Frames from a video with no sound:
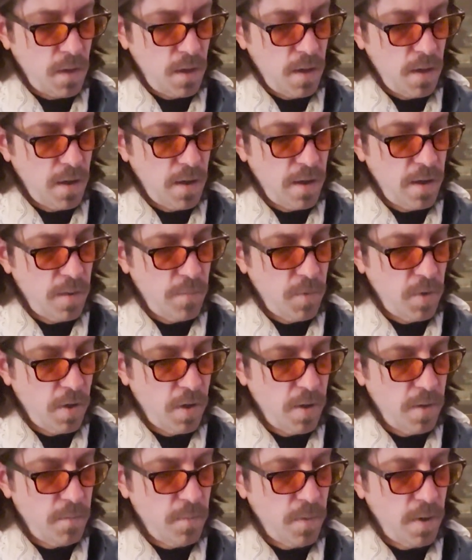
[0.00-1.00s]
I am
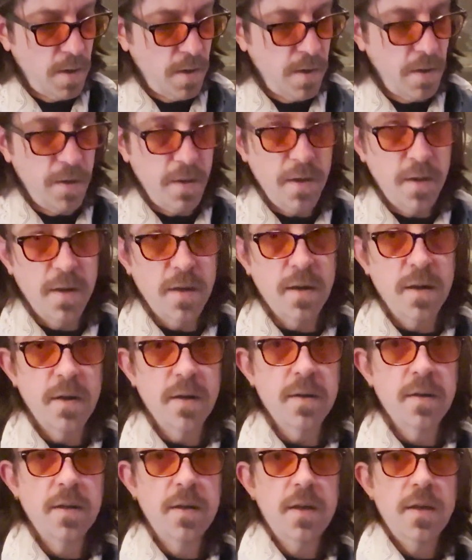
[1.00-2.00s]
on my
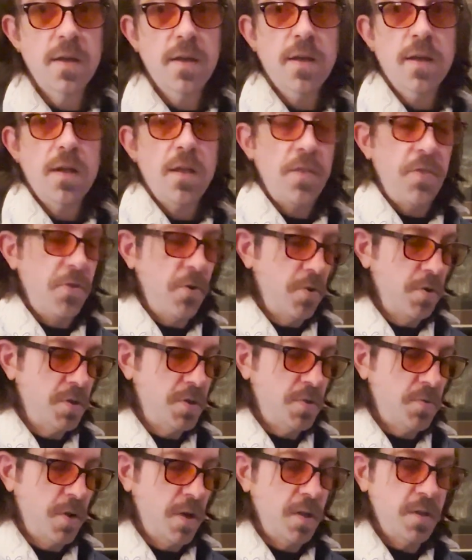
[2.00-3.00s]
3rd
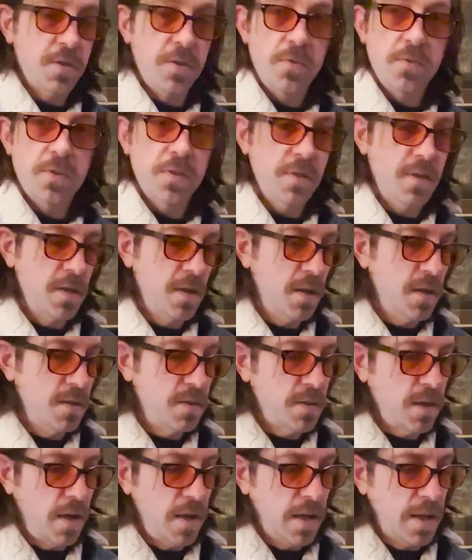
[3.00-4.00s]
string, tuned to D,
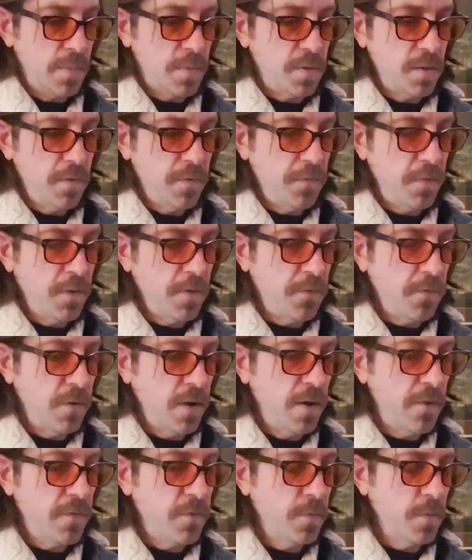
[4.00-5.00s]
sliding up to the 5th
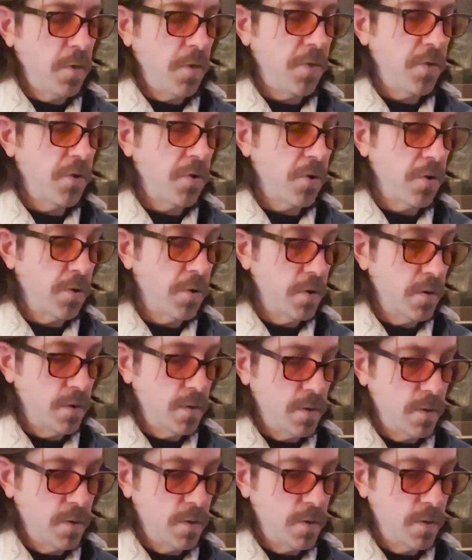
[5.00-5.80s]
fret from the 3rd.